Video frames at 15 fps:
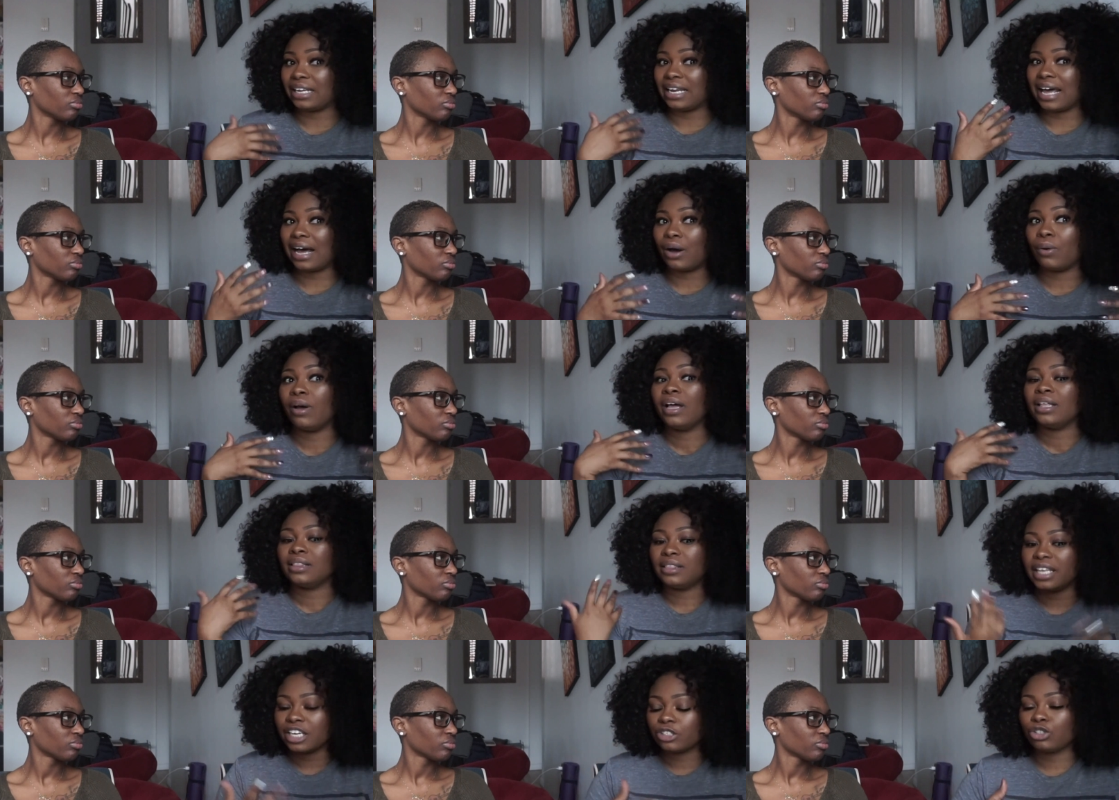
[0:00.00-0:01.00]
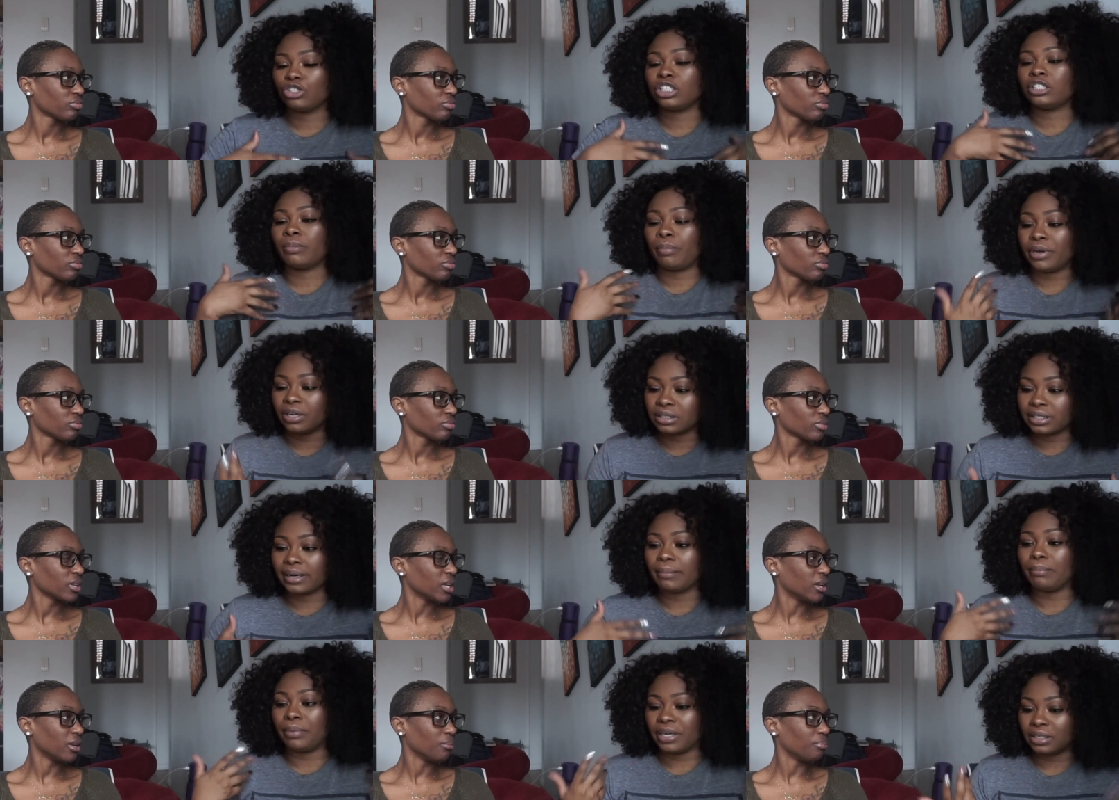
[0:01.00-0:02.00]
Speaker 1: mm-hmm. allow things to just build
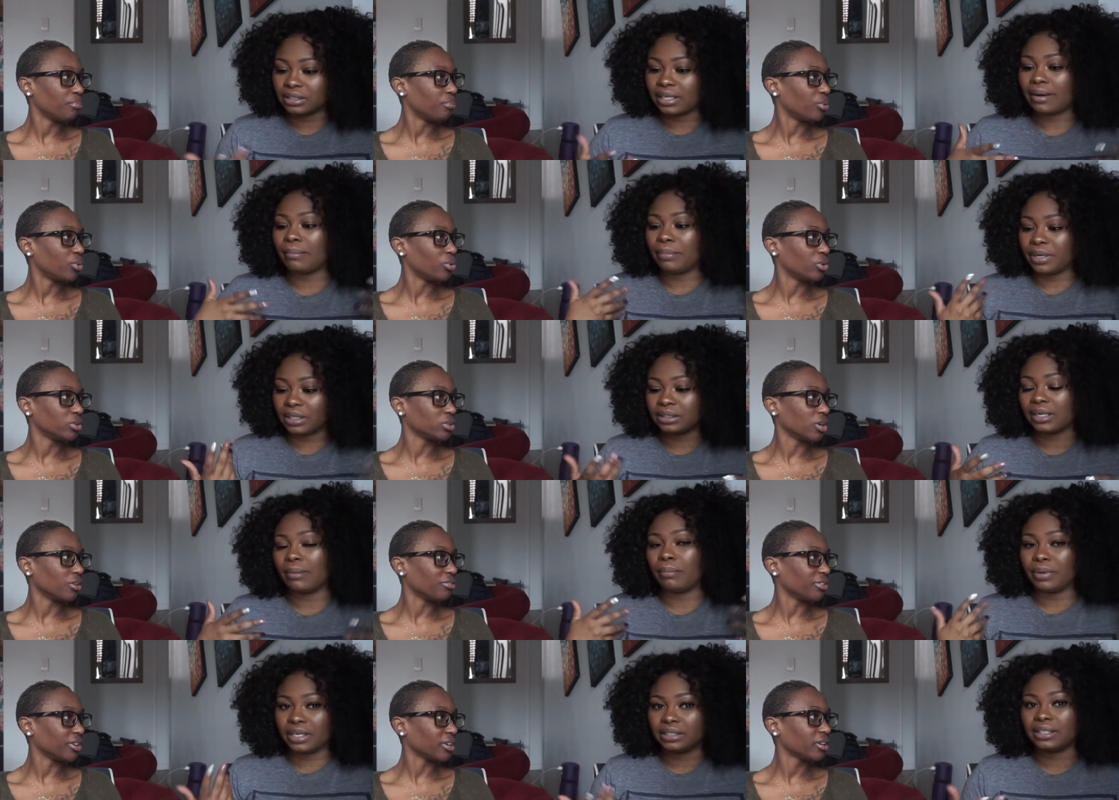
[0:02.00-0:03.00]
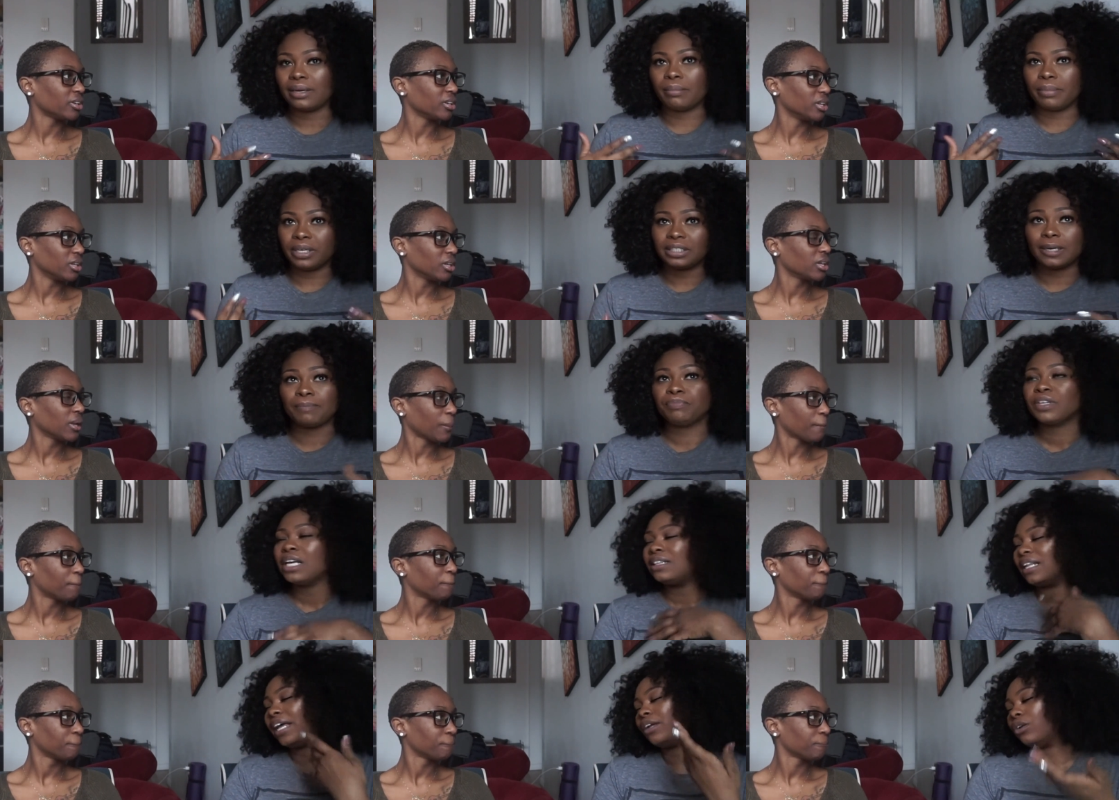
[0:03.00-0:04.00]
up, build up, build up, build up, build up.
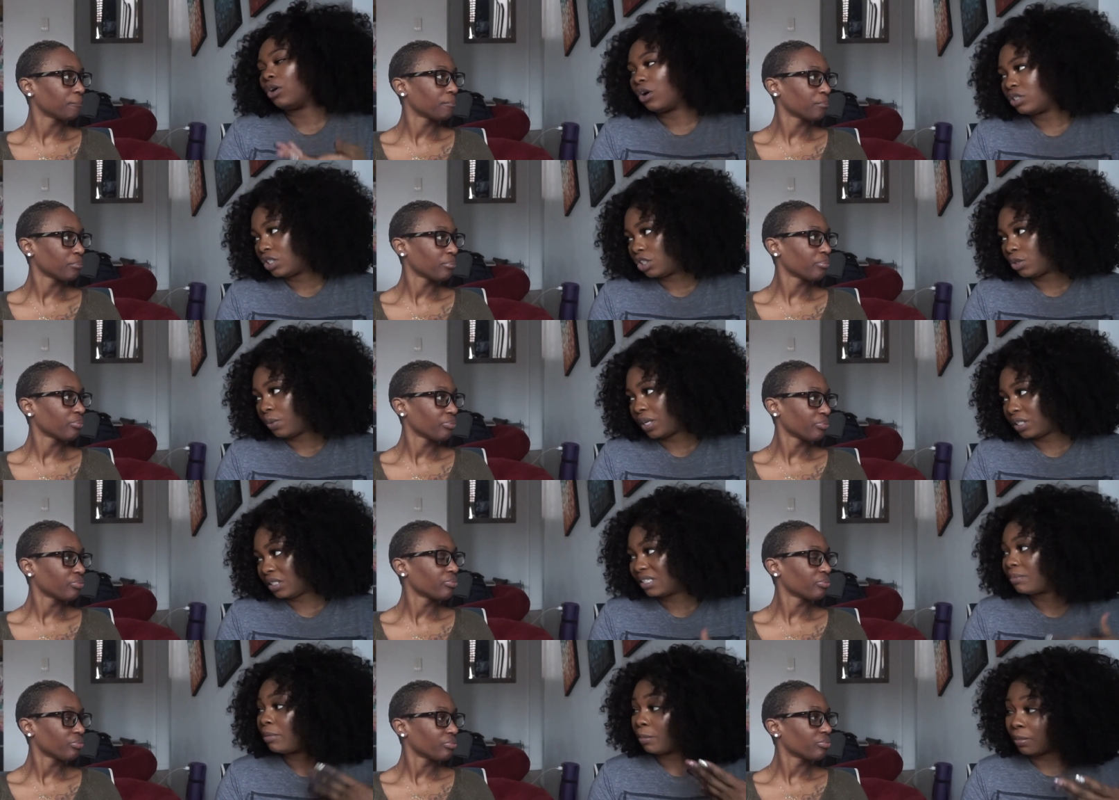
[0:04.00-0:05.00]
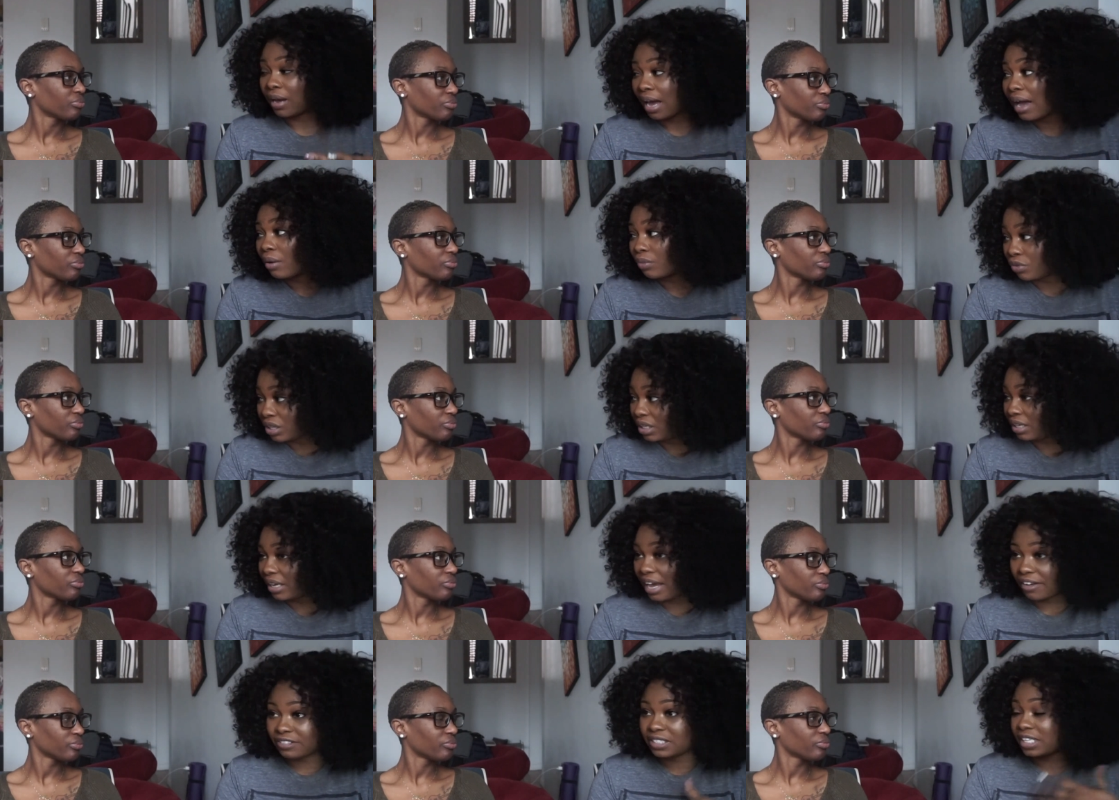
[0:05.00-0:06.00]
Not in all situations. Some people I really
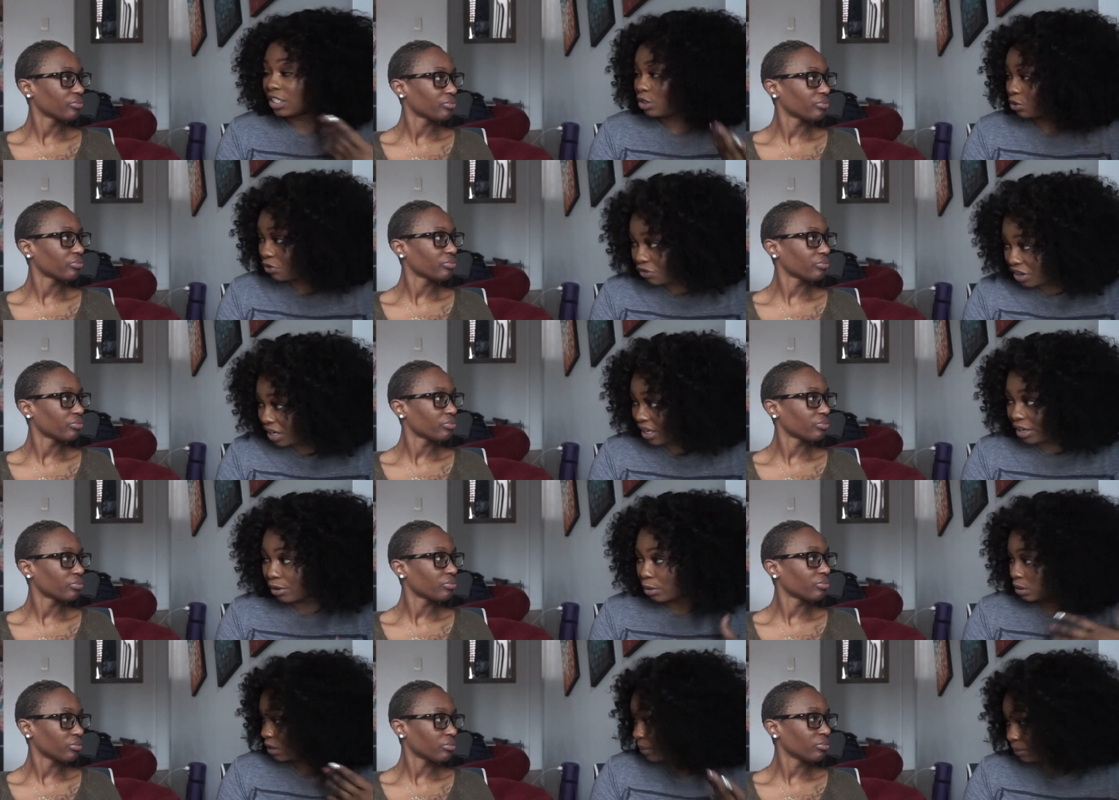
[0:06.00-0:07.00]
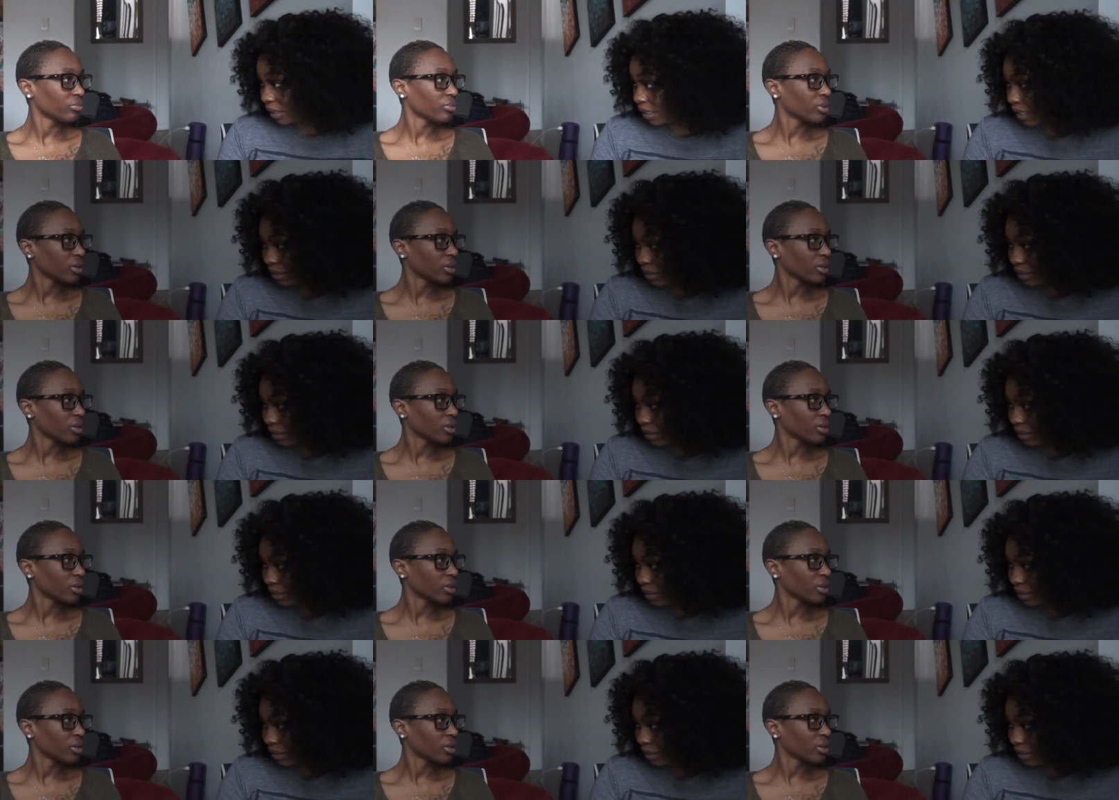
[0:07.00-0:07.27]
have schizophrenia or something